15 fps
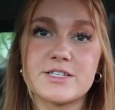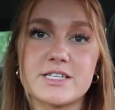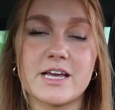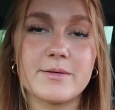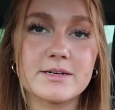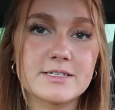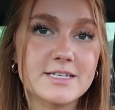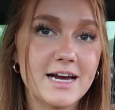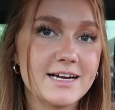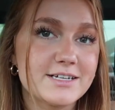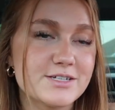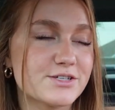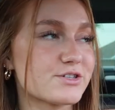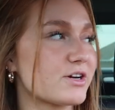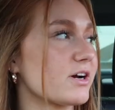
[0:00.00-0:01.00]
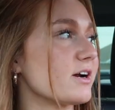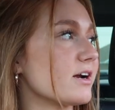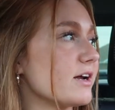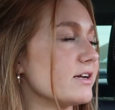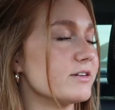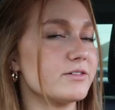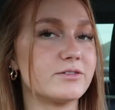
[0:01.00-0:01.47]
the same exact
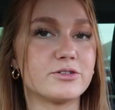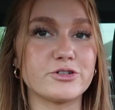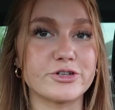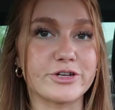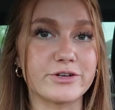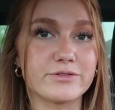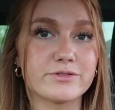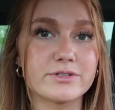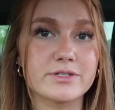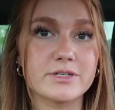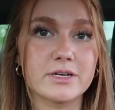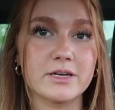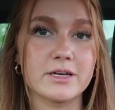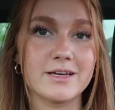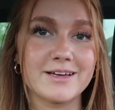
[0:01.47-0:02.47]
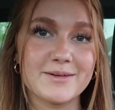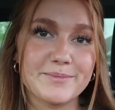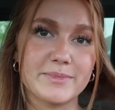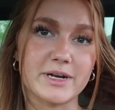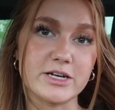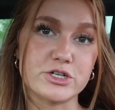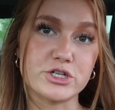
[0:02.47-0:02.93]
skirt and shoes,
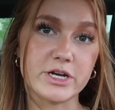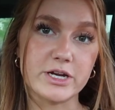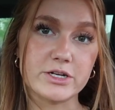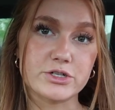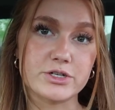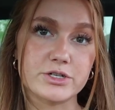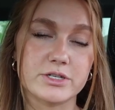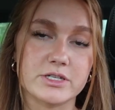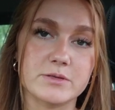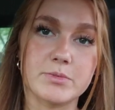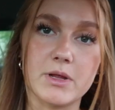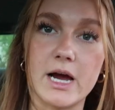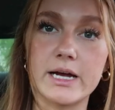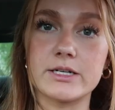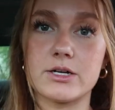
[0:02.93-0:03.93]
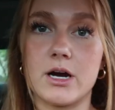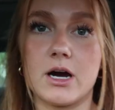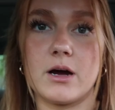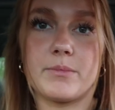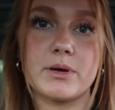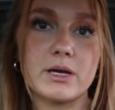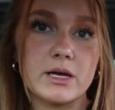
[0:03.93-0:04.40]
but I changed into this black
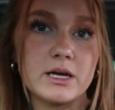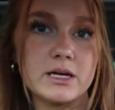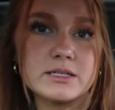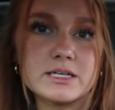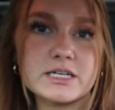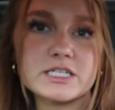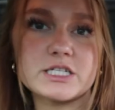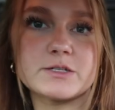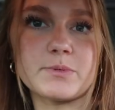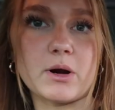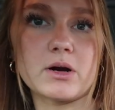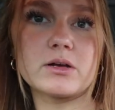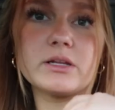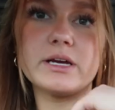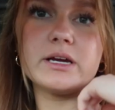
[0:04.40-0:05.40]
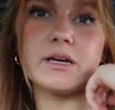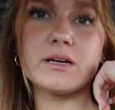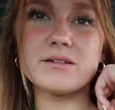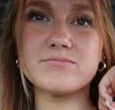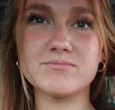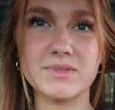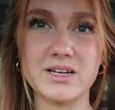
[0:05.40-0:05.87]
top. It's like a
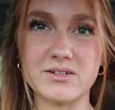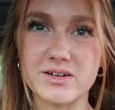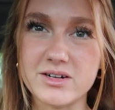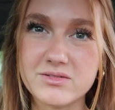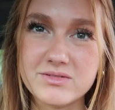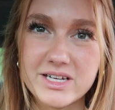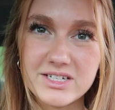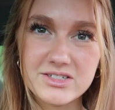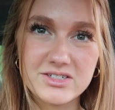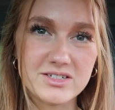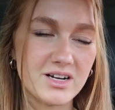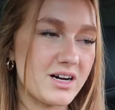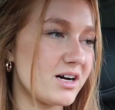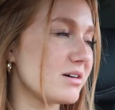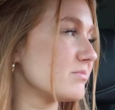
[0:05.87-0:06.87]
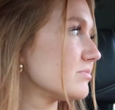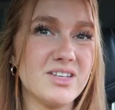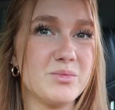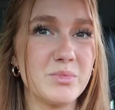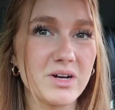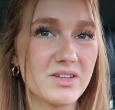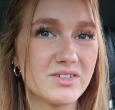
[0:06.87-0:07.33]
sparkly, I don't know, ish top. You
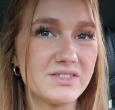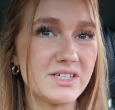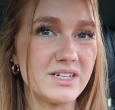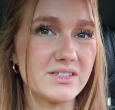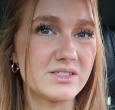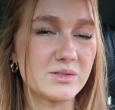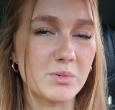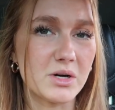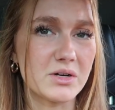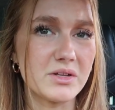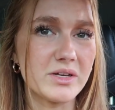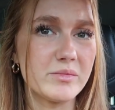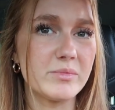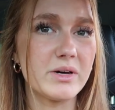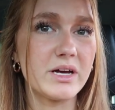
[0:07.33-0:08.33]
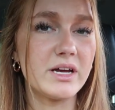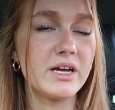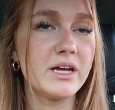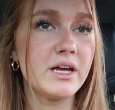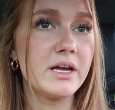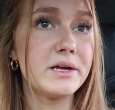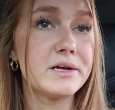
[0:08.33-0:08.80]
can barely see it, it's sparkly, but
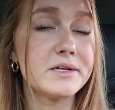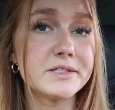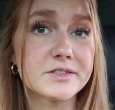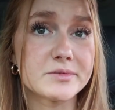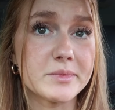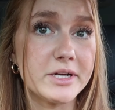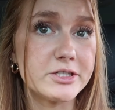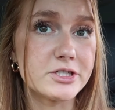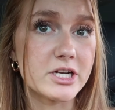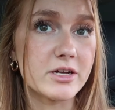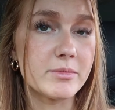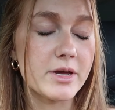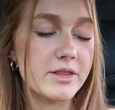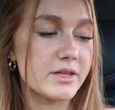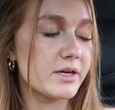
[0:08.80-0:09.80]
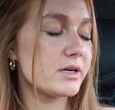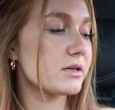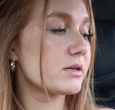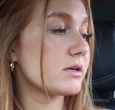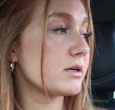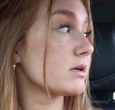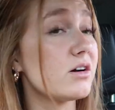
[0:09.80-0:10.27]
it's from H&M, I
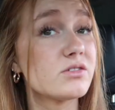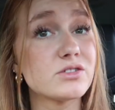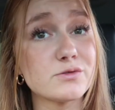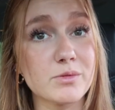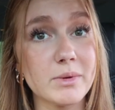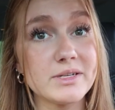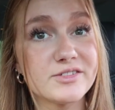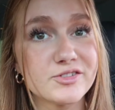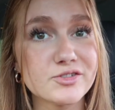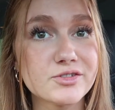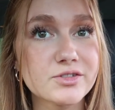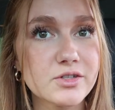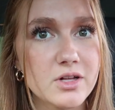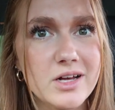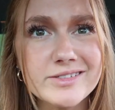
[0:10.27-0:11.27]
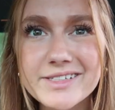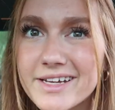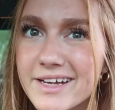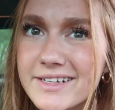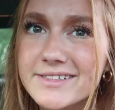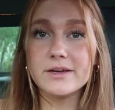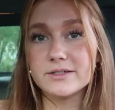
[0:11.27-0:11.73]
think. Also from my sister's
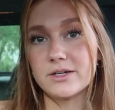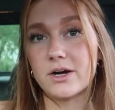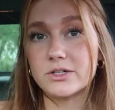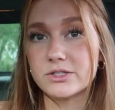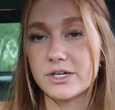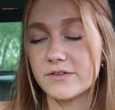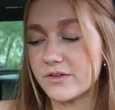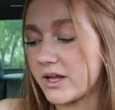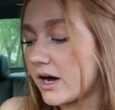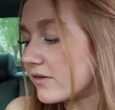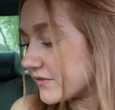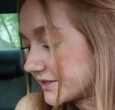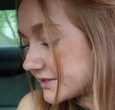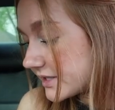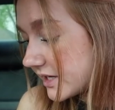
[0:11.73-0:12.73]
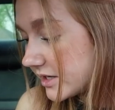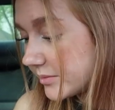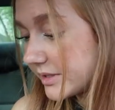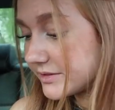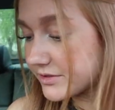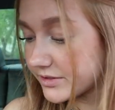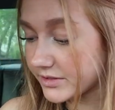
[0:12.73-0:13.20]
closet. Thanks, Audrey, for the outfit today,
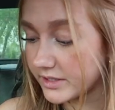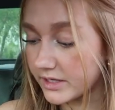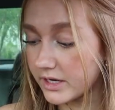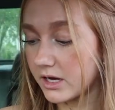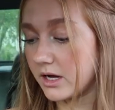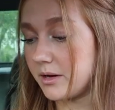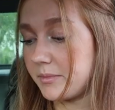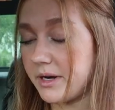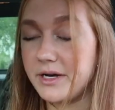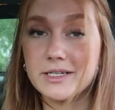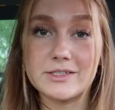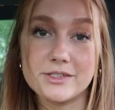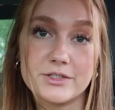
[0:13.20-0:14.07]
basically, minus